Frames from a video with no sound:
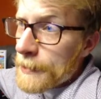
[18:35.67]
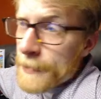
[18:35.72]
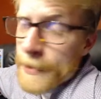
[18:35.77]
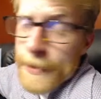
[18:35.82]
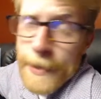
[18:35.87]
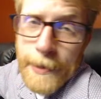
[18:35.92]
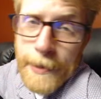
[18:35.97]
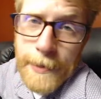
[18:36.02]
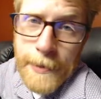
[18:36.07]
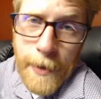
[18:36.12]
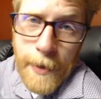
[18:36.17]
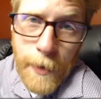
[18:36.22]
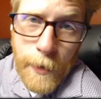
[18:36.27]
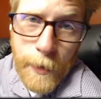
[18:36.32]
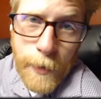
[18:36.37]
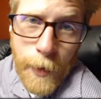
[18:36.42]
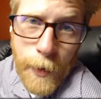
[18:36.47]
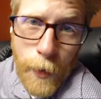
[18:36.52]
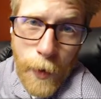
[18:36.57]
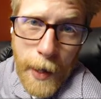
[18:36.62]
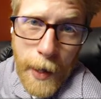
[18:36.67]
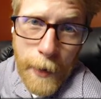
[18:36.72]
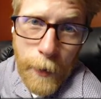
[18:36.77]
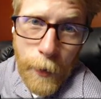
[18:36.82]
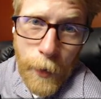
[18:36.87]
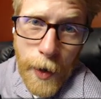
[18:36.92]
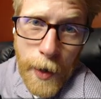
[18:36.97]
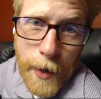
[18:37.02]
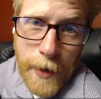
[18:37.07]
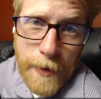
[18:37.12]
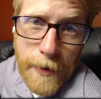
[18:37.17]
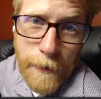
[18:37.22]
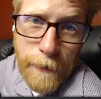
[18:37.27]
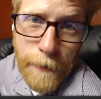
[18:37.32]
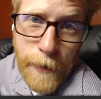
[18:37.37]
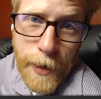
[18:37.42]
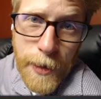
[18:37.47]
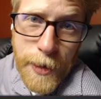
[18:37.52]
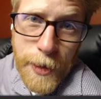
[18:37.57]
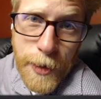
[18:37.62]
they don't quite work the
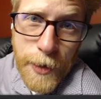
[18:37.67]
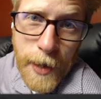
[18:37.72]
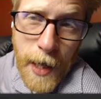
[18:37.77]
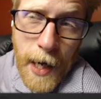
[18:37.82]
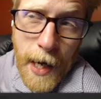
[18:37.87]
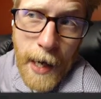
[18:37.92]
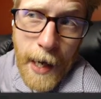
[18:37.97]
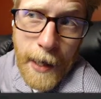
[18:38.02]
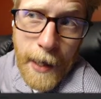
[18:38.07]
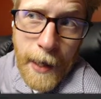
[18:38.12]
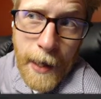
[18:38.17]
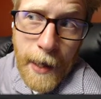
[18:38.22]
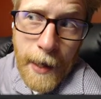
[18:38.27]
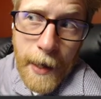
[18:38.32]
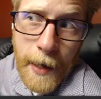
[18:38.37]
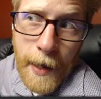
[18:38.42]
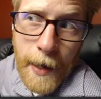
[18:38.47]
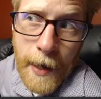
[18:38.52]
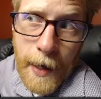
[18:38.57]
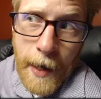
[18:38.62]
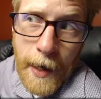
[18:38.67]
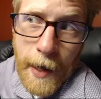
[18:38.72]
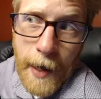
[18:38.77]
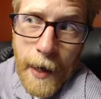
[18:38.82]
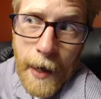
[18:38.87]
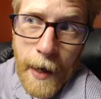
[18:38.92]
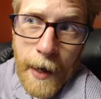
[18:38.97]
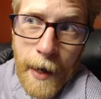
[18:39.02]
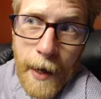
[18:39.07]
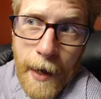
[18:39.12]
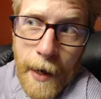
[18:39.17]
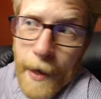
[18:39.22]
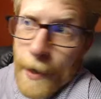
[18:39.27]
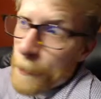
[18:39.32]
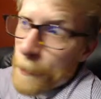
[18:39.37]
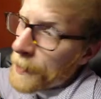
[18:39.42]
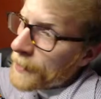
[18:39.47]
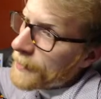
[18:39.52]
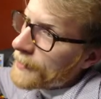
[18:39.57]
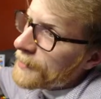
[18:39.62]
first try.
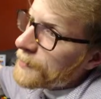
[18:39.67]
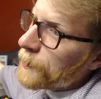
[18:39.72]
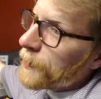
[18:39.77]
But this one